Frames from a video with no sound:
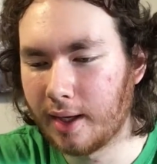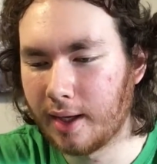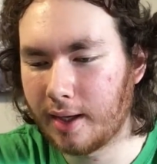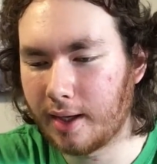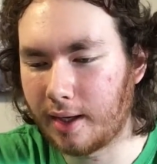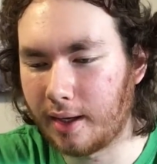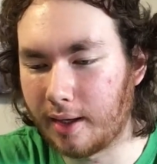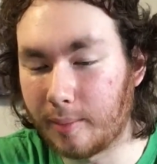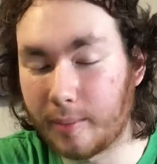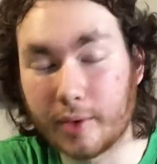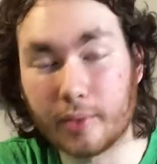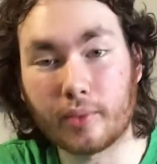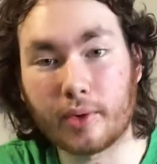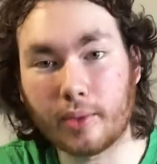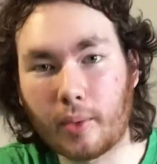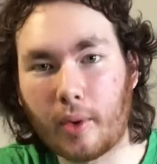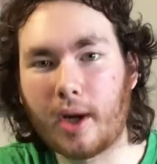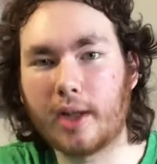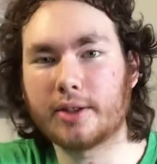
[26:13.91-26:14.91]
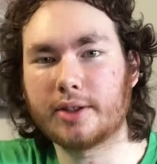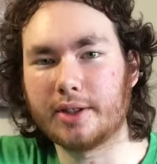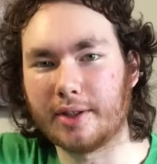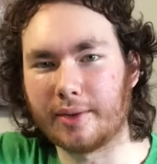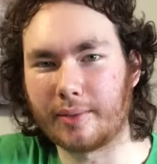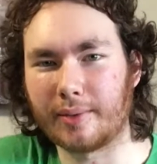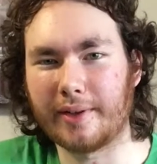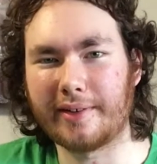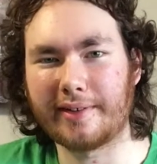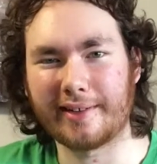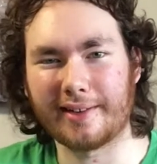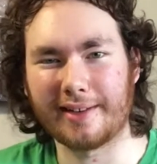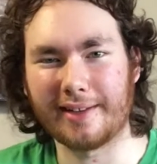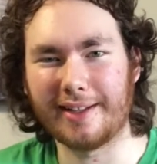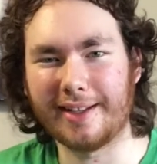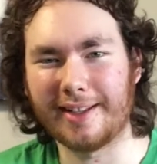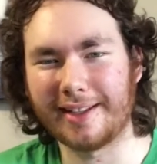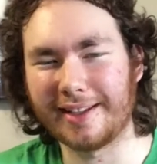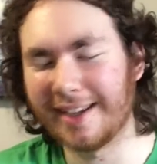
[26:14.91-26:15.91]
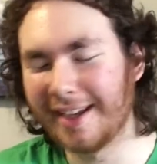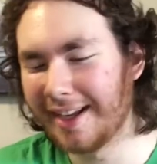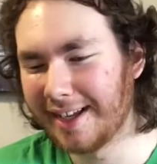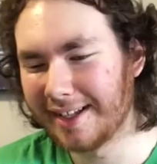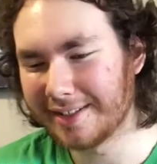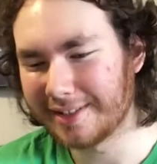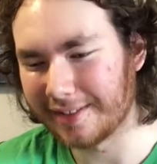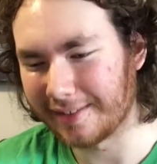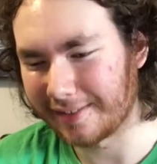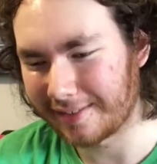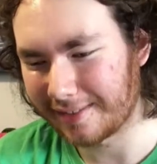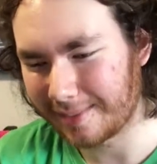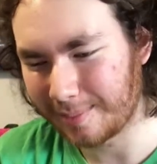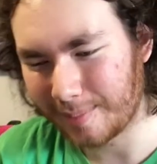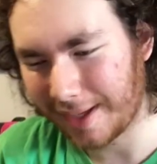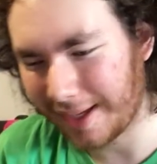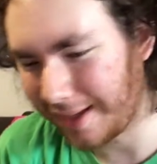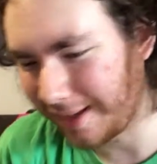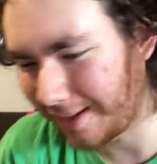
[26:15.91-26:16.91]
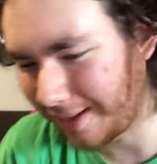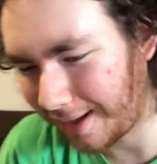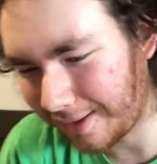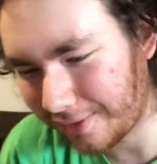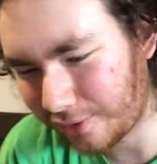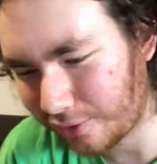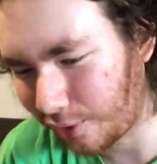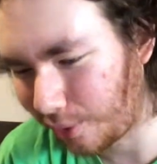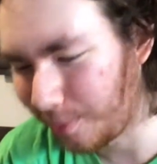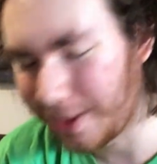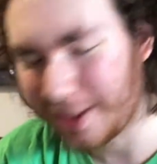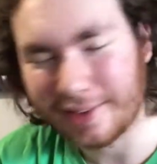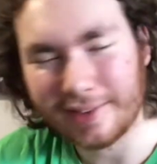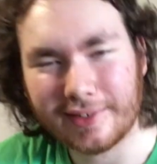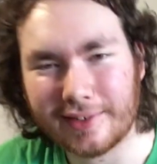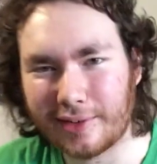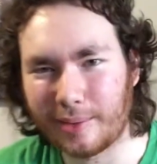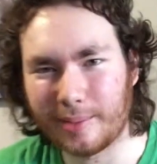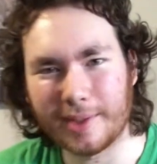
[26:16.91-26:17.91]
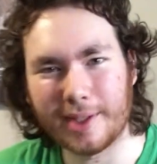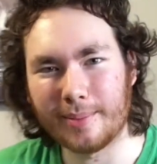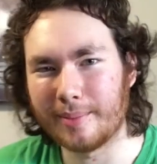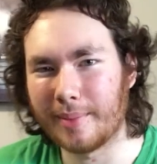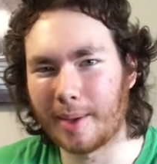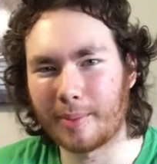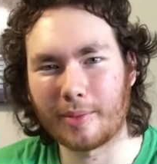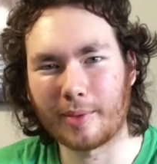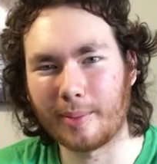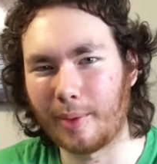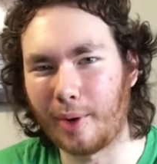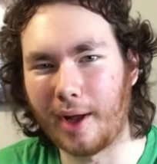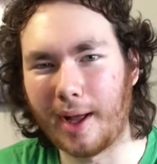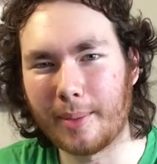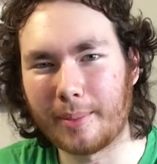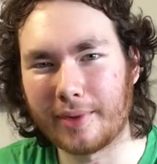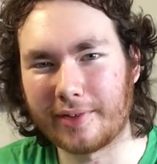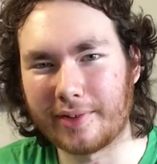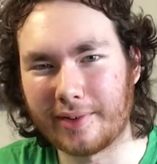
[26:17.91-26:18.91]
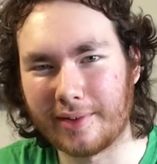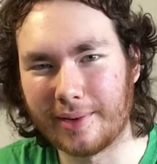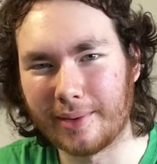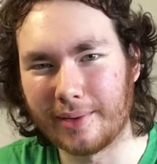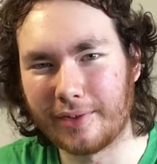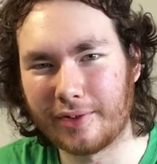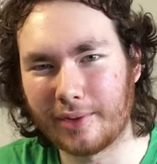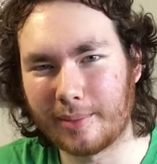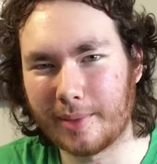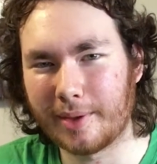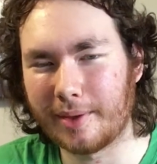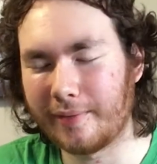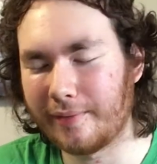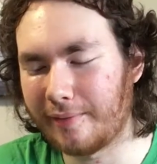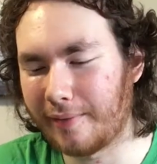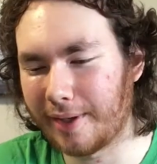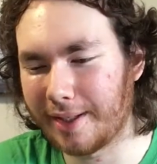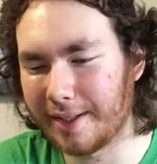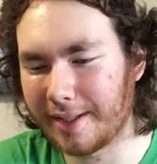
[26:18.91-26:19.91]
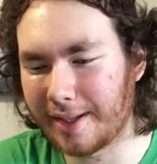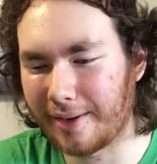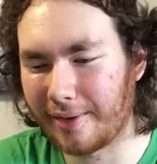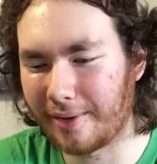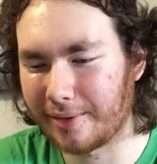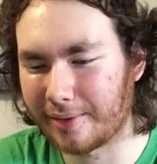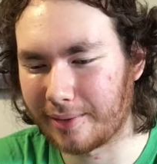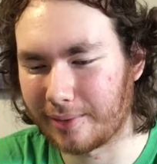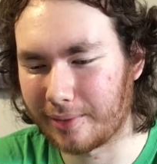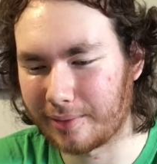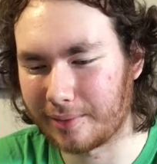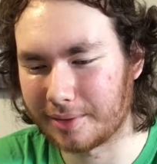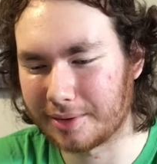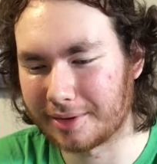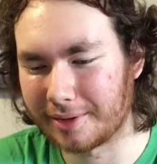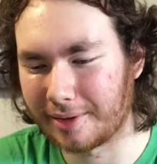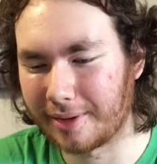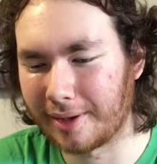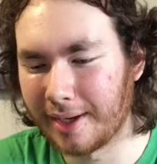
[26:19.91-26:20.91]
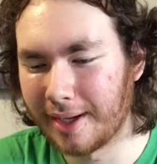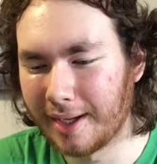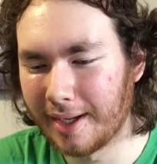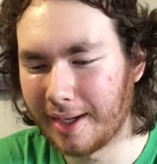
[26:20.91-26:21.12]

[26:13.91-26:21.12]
I've been rewatching it recently, and just, man, so many memorable episodes, so many funny characters for sure.